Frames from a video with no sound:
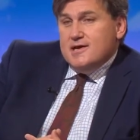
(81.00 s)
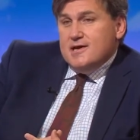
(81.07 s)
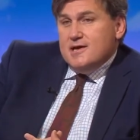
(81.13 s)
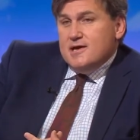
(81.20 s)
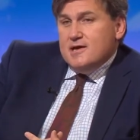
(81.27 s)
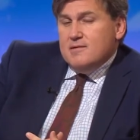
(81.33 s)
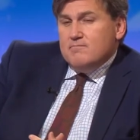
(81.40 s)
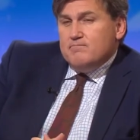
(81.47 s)

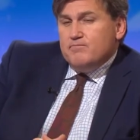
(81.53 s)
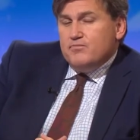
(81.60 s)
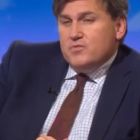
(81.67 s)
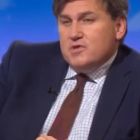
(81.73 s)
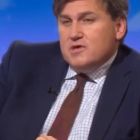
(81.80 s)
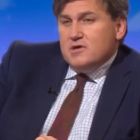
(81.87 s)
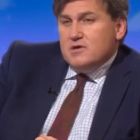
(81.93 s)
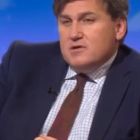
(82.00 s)

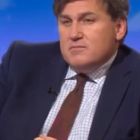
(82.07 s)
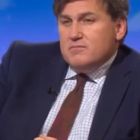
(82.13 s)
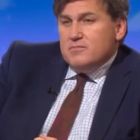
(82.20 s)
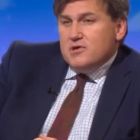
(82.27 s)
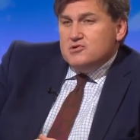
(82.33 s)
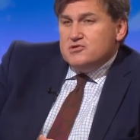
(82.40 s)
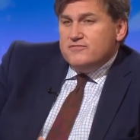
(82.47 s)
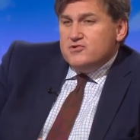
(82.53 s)
that
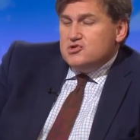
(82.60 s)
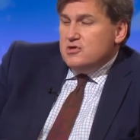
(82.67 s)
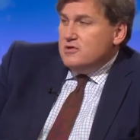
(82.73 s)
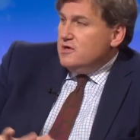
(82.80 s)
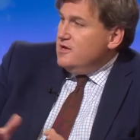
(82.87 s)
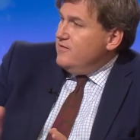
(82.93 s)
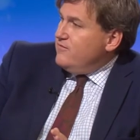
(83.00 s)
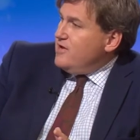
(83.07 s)
those of us on the
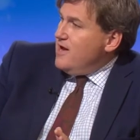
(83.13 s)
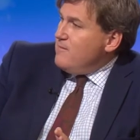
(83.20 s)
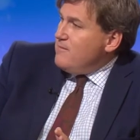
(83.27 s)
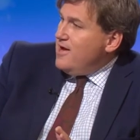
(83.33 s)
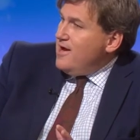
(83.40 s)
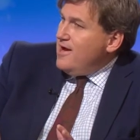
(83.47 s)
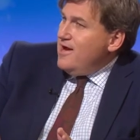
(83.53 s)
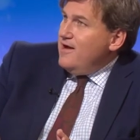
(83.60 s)
Leave
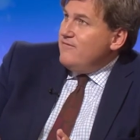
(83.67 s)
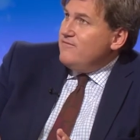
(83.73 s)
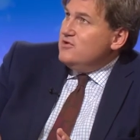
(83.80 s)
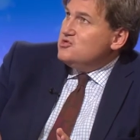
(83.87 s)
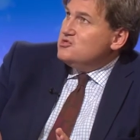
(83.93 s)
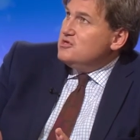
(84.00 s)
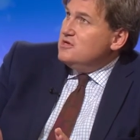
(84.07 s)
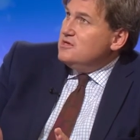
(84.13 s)
camp have
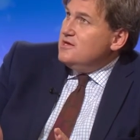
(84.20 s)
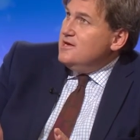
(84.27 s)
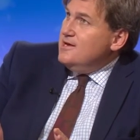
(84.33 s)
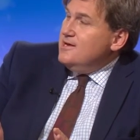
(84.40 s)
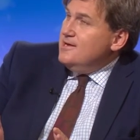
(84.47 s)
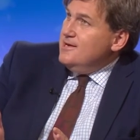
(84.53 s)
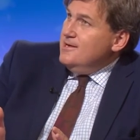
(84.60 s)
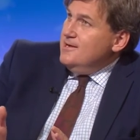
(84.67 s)
is that
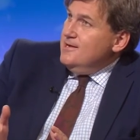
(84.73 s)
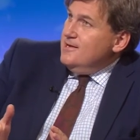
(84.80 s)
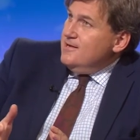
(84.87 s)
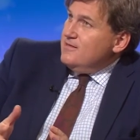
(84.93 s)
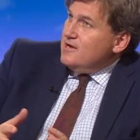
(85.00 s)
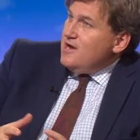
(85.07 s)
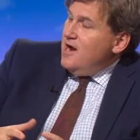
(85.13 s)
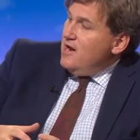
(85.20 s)
the
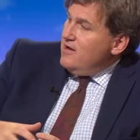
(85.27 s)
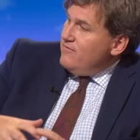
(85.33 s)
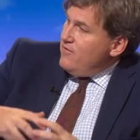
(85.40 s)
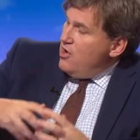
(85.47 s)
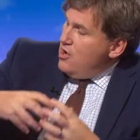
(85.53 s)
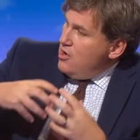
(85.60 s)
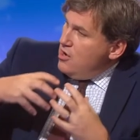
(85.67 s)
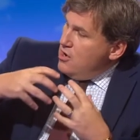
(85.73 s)
kind of
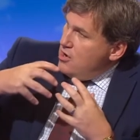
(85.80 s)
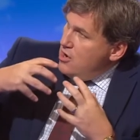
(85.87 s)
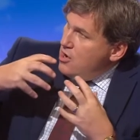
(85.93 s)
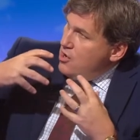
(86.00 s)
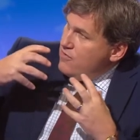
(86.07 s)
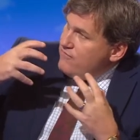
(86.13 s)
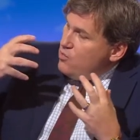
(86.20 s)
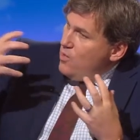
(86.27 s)

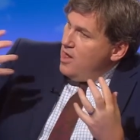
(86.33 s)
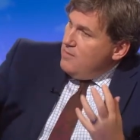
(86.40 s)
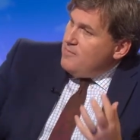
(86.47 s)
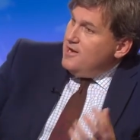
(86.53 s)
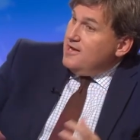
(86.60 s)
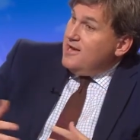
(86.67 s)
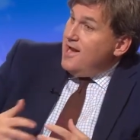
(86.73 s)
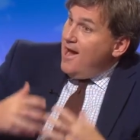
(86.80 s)

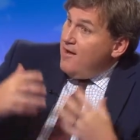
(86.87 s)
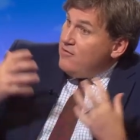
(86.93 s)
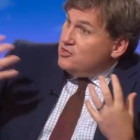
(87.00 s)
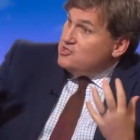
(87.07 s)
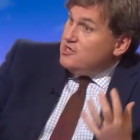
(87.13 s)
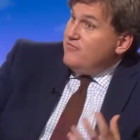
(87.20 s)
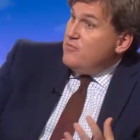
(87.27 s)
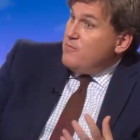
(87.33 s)
overwhelming
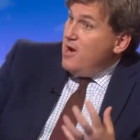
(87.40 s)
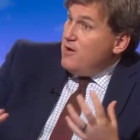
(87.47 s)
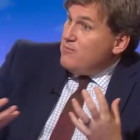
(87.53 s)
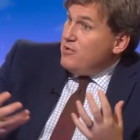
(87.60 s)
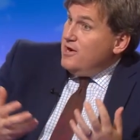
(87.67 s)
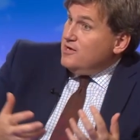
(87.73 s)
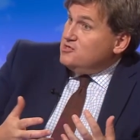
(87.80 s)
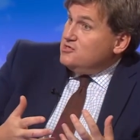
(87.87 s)
narrative about
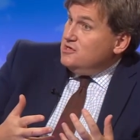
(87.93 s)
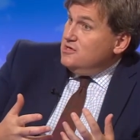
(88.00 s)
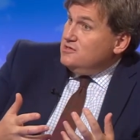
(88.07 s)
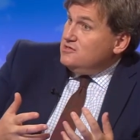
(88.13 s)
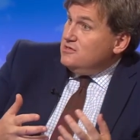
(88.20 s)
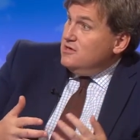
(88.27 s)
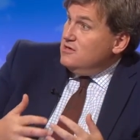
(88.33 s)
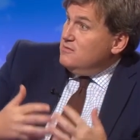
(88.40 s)

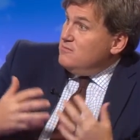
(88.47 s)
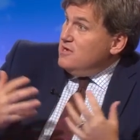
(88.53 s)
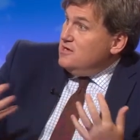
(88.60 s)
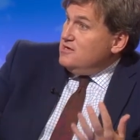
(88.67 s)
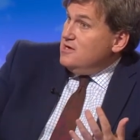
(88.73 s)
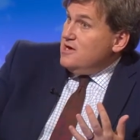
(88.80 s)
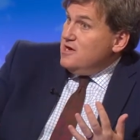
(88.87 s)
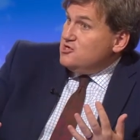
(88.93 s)
Brexit in the
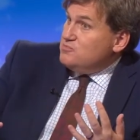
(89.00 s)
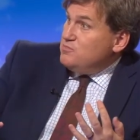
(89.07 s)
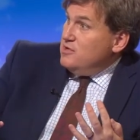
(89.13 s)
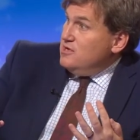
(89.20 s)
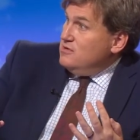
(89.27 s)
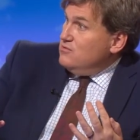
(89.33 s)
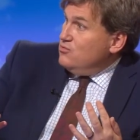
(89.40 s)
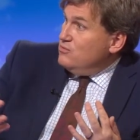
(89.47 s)
media has
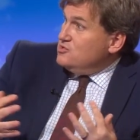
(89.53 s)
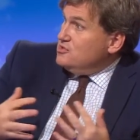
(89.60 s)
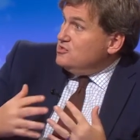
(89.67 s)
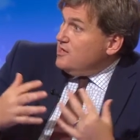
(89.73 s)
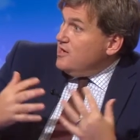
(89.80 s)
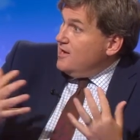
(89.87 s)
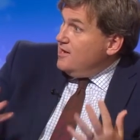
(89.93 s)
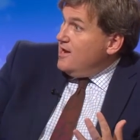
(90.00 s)
been almost
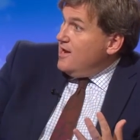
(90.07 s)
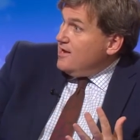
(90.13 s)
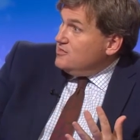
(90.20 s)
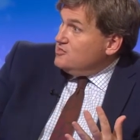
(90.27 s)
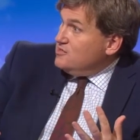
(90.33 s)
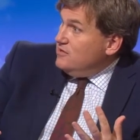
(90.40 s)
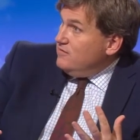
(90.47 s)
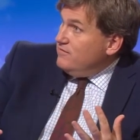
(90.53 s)
entirely
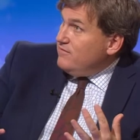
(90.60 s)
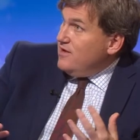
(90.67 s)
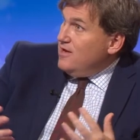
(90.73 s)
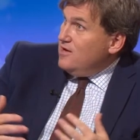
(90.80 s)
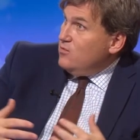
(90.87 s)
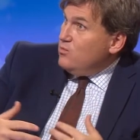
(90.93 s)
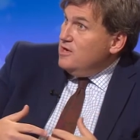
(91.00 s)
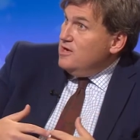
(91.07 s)
negative,
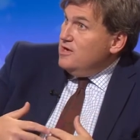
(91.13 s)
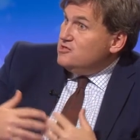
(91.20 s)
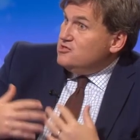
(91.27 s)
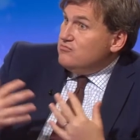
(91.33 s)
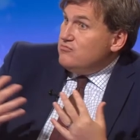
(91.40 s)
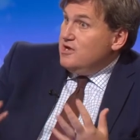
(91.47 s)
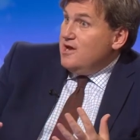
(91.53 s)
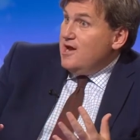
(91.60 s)
and we need
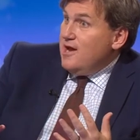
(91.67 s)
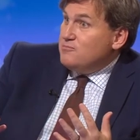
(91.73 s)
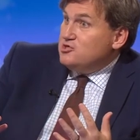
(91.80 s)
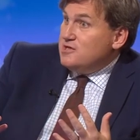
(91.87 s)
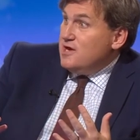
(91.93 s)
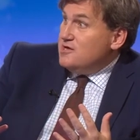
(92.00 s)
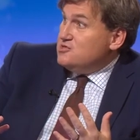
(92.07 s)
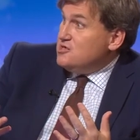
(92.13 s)
to
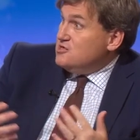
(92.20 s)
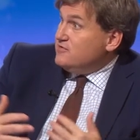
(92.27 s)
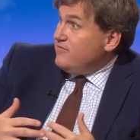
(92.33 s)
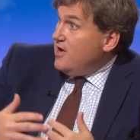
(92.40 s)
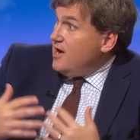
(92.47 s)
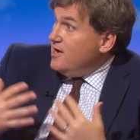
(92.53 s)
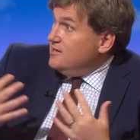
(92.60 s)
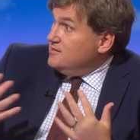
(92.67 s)
recapture that sense
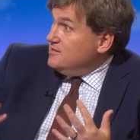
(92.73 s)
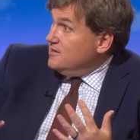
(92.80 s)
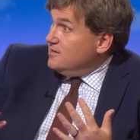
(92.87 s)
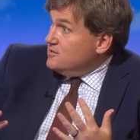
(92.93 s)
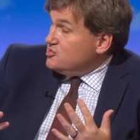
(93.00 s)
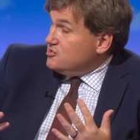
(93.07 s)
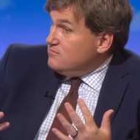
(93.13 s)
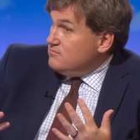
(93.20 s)
of
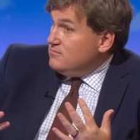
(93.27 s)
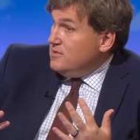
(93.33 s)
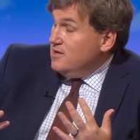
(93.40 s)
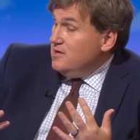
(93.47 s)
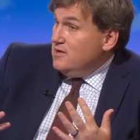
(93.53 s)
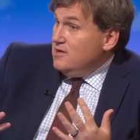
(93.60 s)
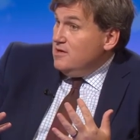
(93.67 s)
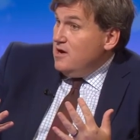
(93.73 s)
idealism
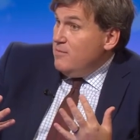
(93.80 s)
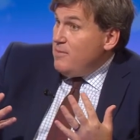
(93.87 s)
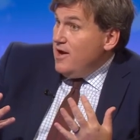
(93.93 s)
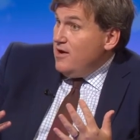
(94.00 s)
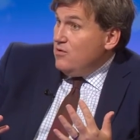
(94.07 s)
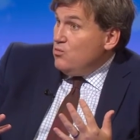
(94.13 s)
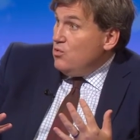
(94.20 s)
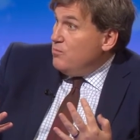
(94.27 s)

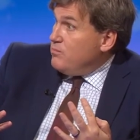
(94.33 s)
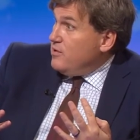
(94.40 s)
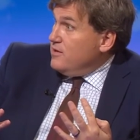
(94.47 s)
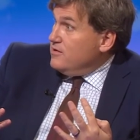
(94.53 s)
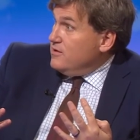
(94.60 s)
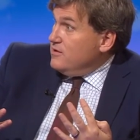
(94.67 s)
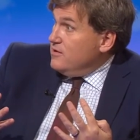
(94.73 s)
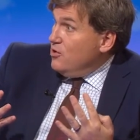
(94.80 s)
about what
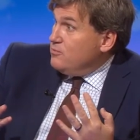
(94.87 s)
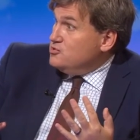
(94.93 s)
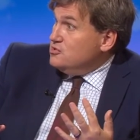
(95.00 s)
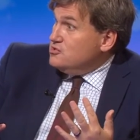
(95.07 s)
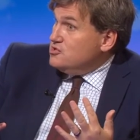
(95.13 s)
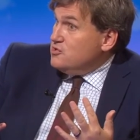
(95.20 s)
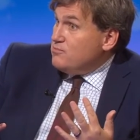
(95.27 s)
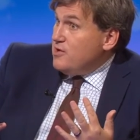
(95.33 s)
the
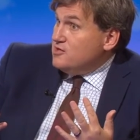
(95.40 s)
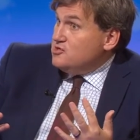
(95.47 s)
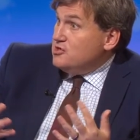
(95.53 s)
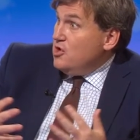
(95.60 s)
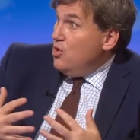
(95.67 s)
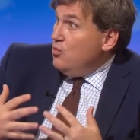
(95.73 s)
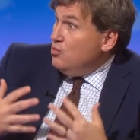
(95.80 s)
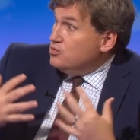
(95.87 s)
opportunities that Brexit
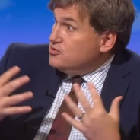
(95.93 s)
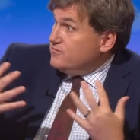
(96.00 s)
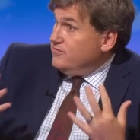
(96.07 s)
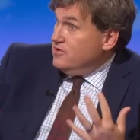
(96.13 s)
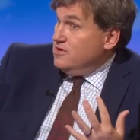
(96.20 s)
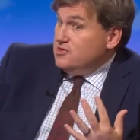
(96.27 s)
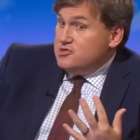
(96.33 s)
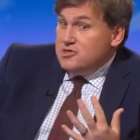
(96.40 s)
holds
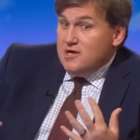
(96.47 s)
for us.